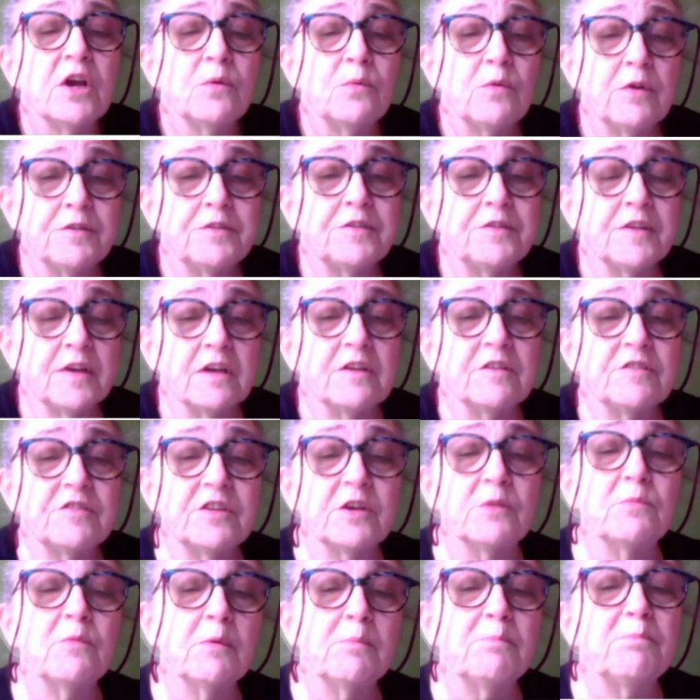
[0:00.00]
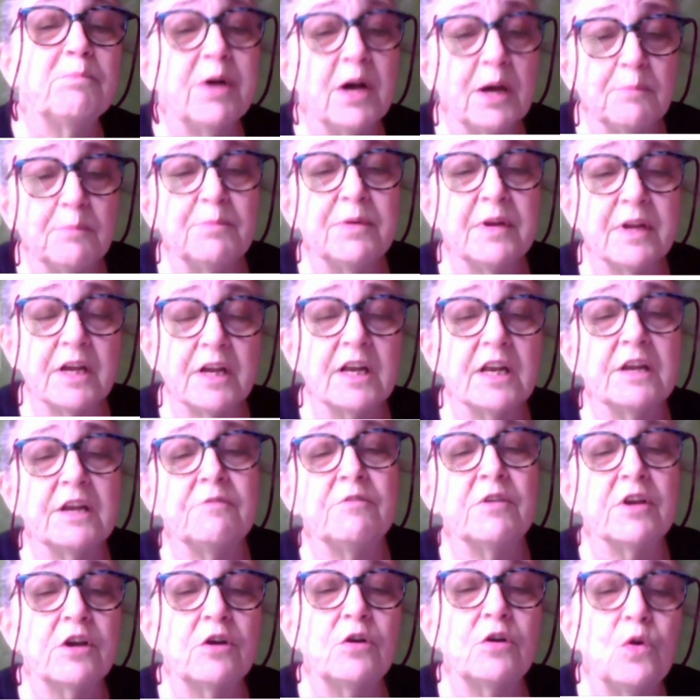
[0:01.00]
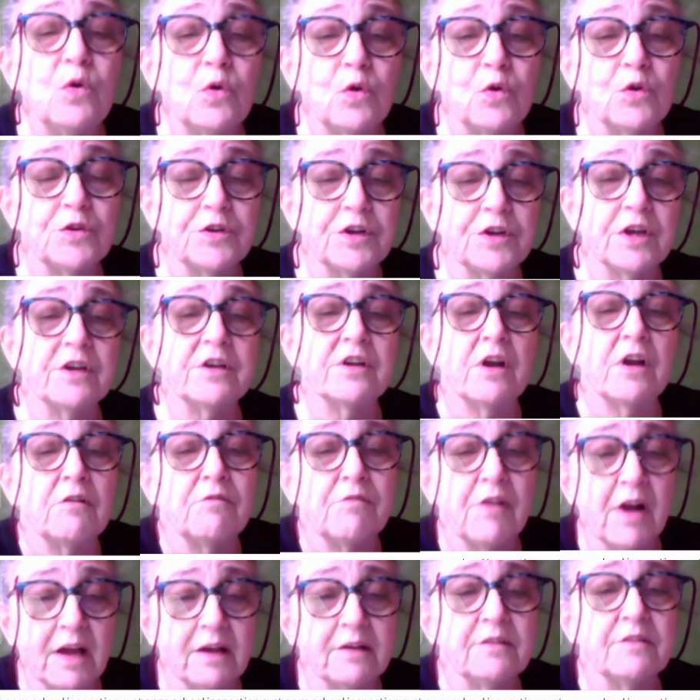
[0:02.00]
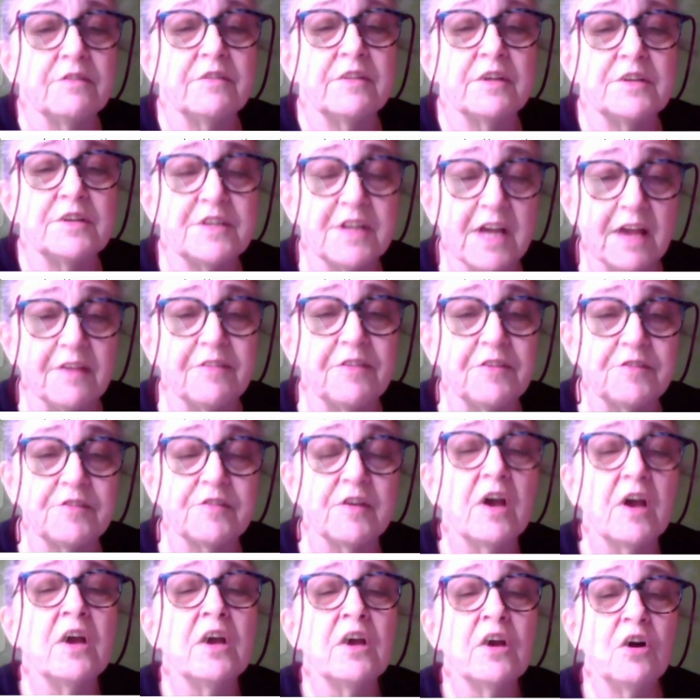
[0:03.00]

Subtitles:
were things that were publicly recorded around the deaths